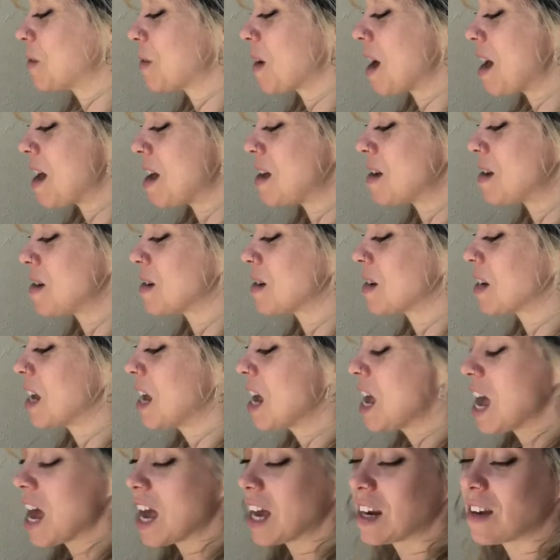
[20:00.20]
around,
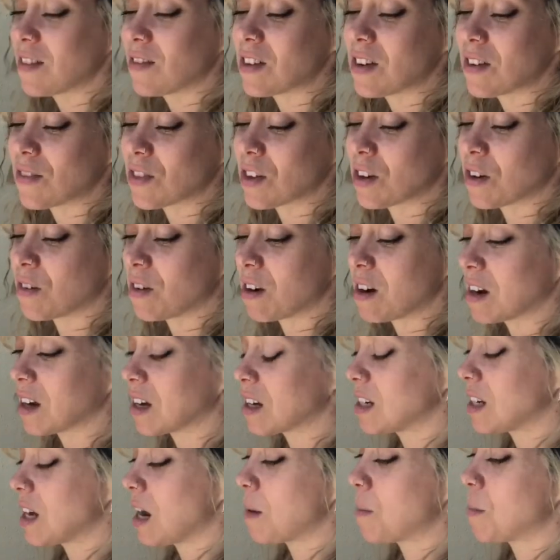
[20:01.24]
and even if they're wearing a
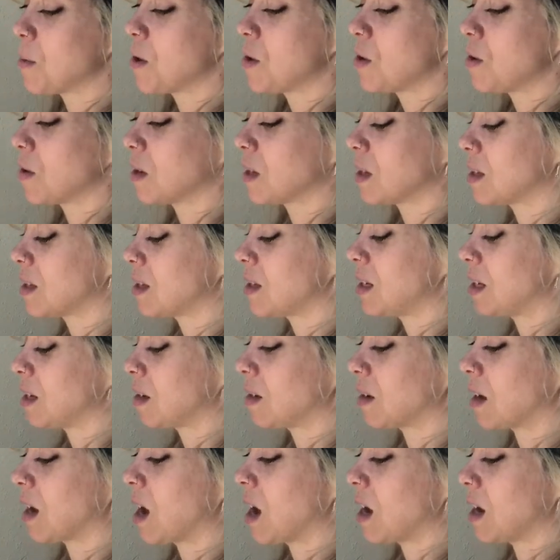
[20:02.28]
diaper, you can
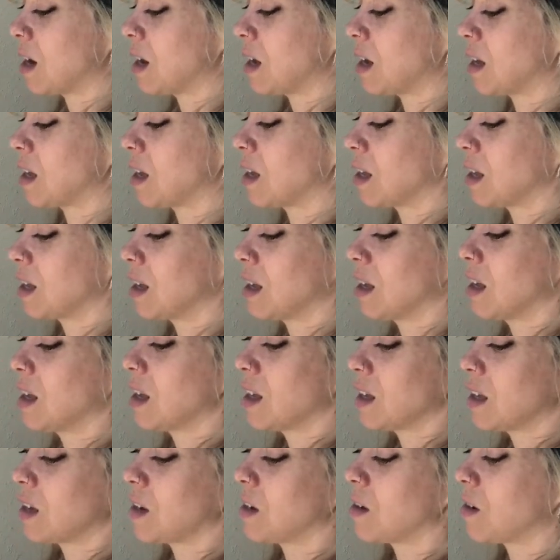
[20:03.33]
still kind of,
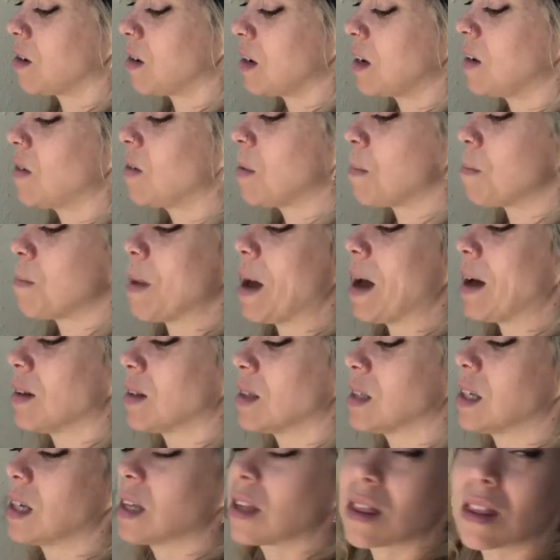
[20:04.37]
you know, even
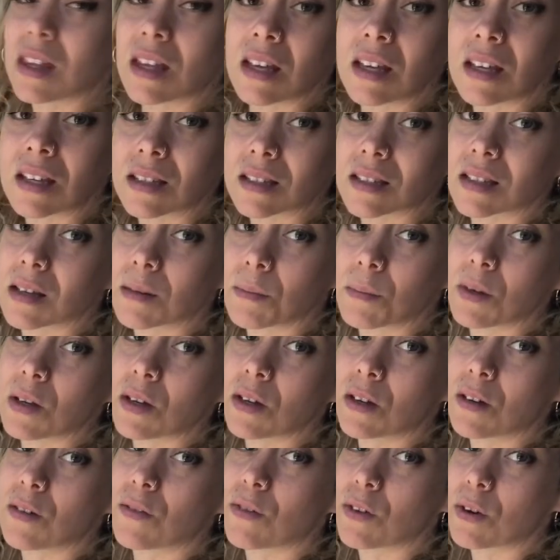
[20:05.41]
bouncing things can be
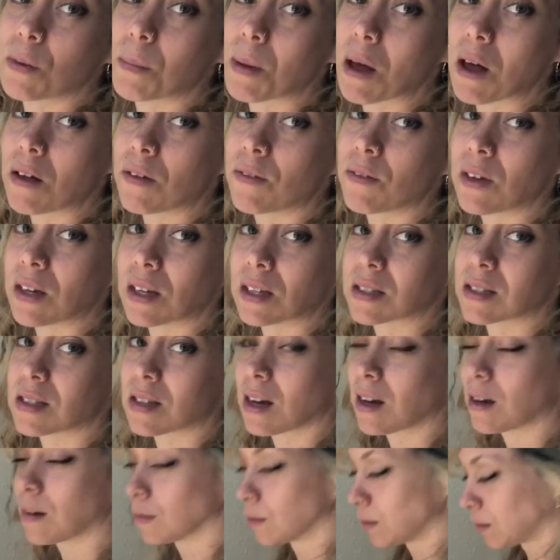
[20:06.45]
good for pelvic
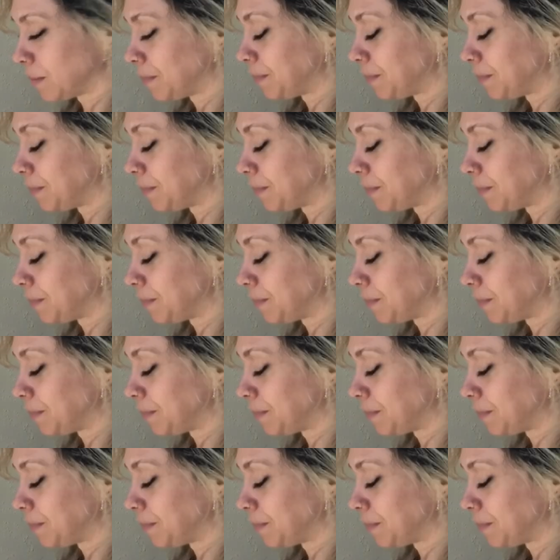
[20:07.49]
stuff.